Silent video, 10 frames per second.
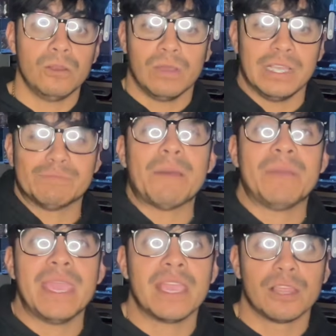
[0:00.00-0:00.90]
is by
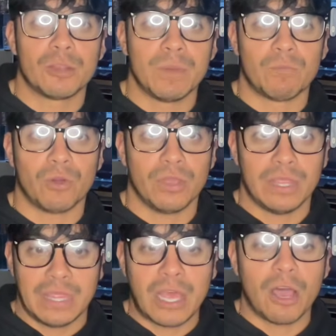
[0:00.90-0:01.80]
paying a little bit more.
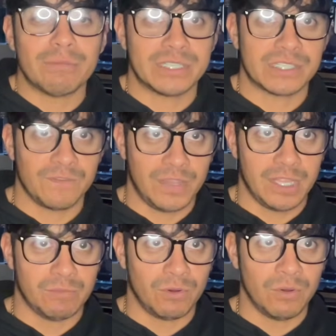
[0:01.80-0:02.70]
That option's
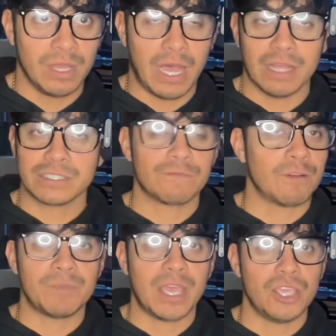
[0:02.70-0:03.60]
available. Outside
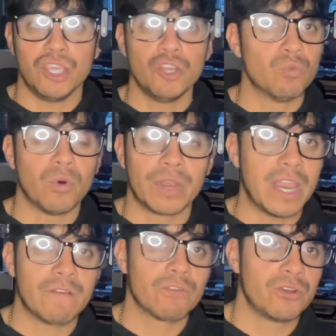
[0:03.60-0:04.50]
from that, you will
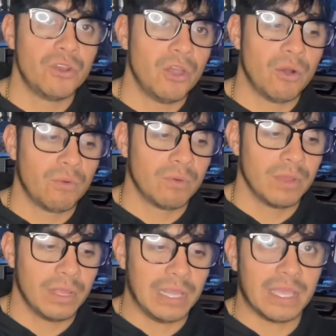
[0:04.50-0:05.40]
never know.
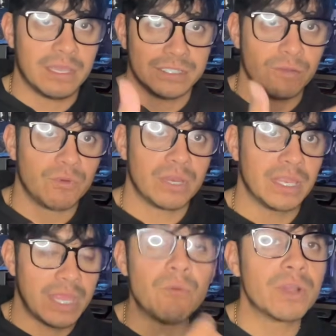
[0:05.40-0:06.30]
Like, because they
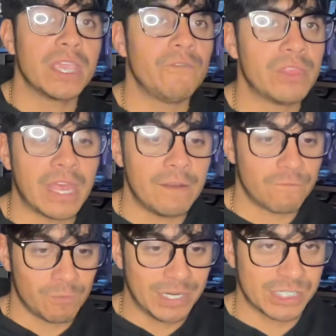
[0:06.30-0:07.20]
won't give you that
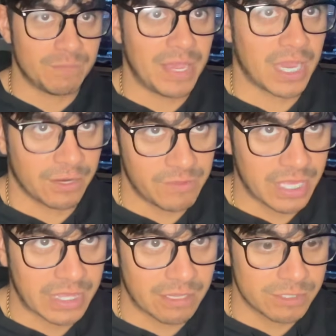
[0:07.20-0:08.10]
information back out of the
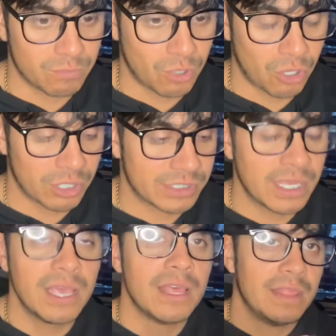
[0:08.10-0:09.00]
1,000 parts.
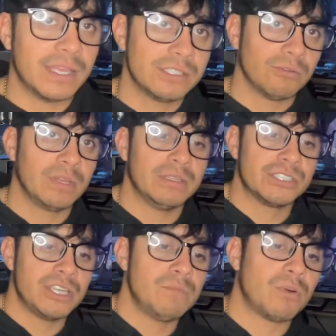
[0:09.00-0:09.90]
That's the only
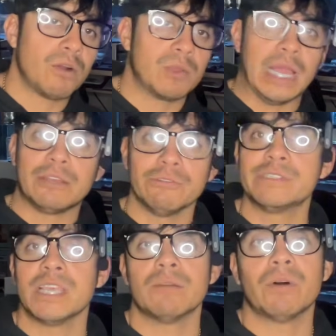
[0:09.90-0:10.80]
shitty part I do
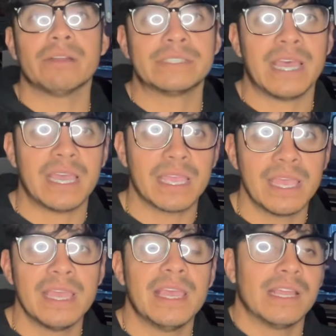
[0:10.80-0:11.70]
see about Tag.
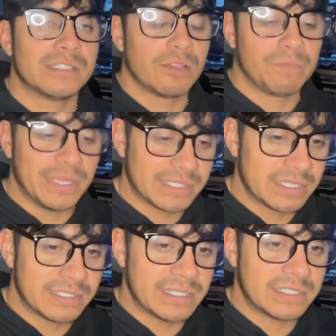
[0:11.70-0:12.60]
It's their
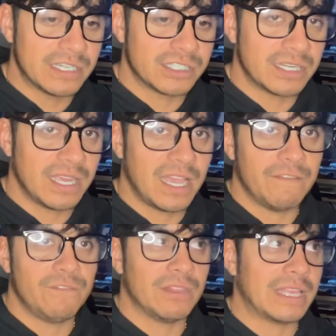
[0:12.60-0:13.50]
business decision. I
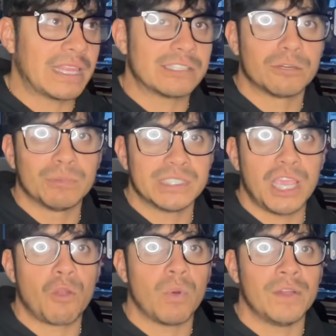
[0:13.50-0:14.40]
feel like that's almost the
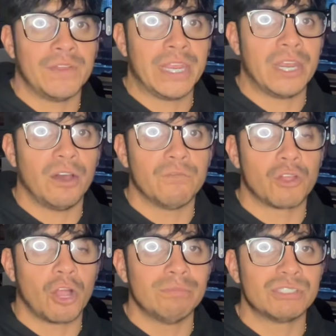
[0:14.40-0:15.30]
equivalent of
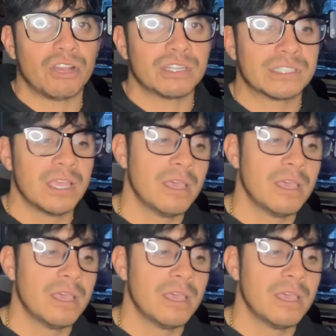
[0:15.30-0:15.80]
their upcharge,